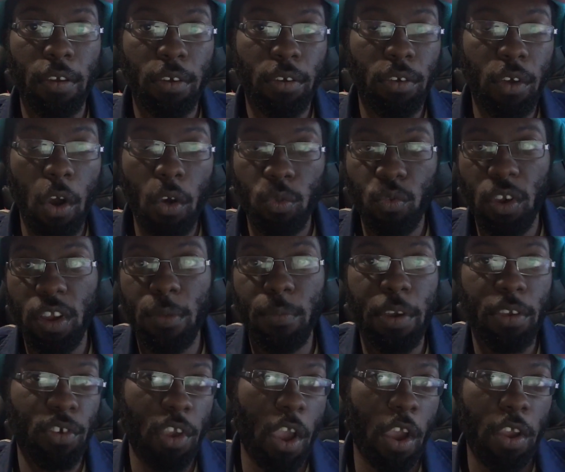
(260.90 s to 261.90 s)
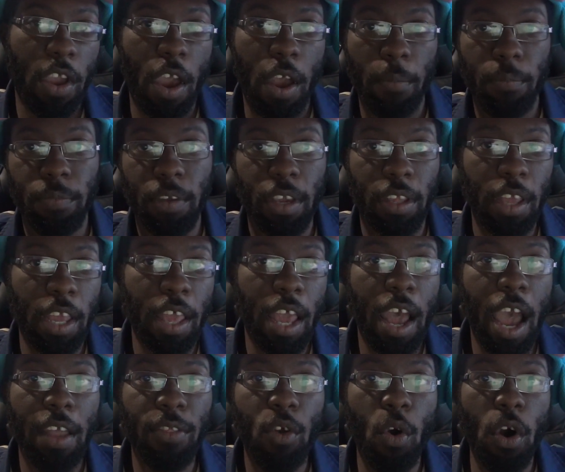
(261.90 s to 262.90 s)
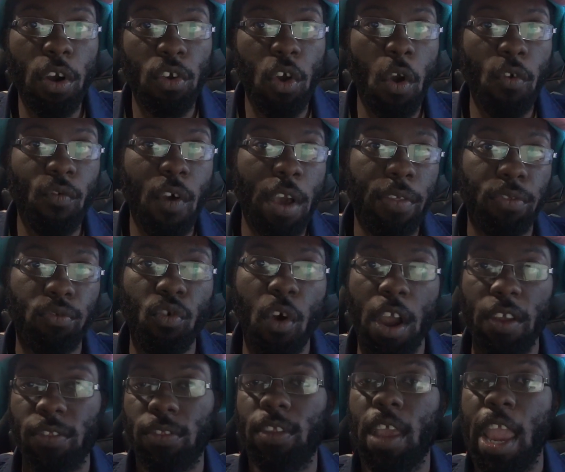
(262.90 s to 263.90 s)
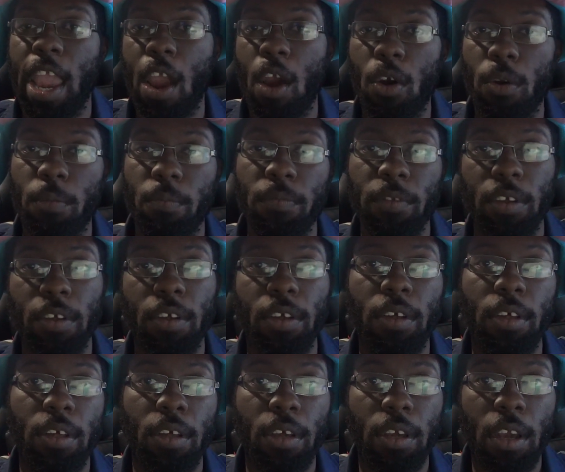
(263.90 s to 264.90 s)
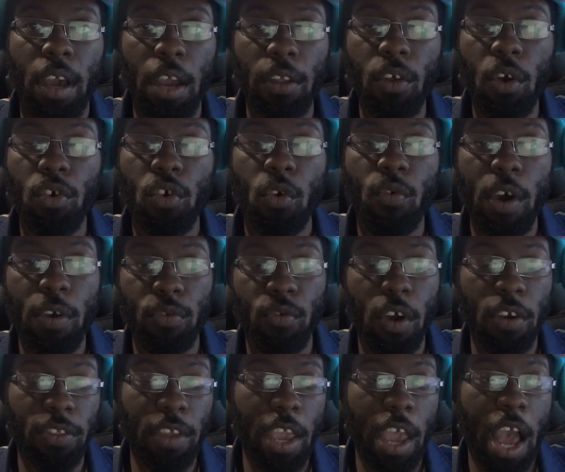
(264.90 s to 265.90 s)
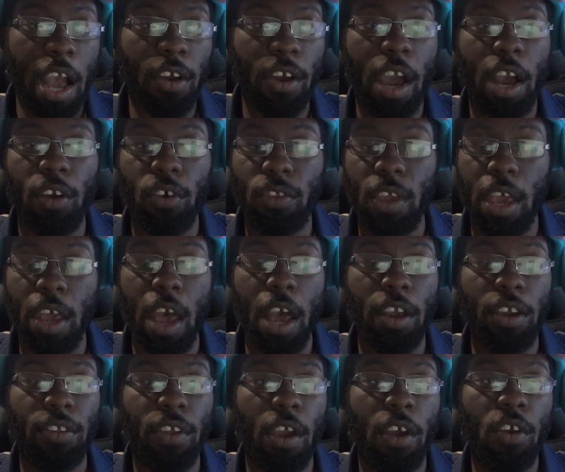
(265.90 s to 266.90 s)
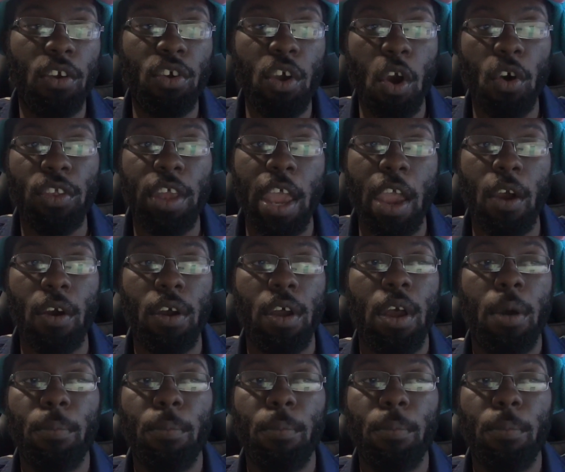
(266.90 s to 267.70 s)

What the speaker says: Go straight to the beach area. And I know a good restaurant there. I could tell you to go there.